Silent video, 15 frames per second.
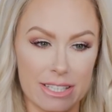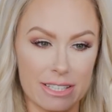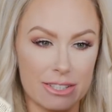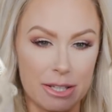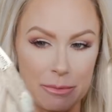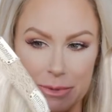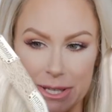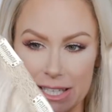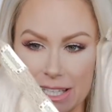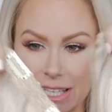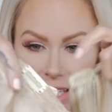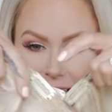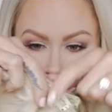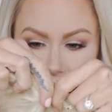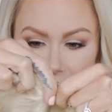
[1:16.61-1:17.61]

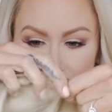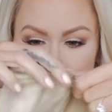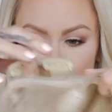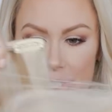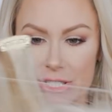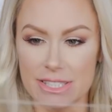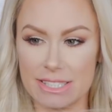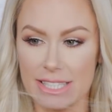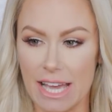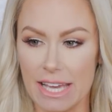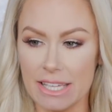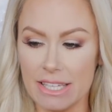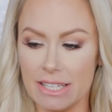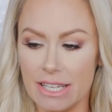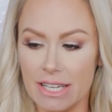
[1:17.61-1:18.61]
clip-in extension
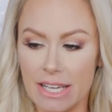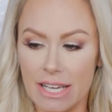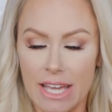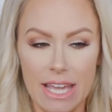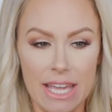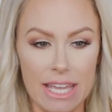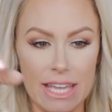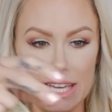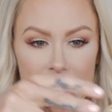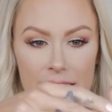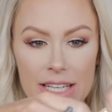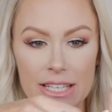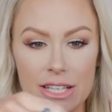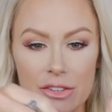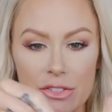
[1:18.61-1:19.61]
set.
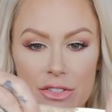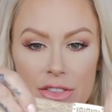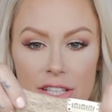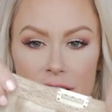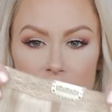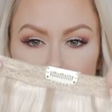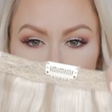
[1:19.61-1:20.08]
And the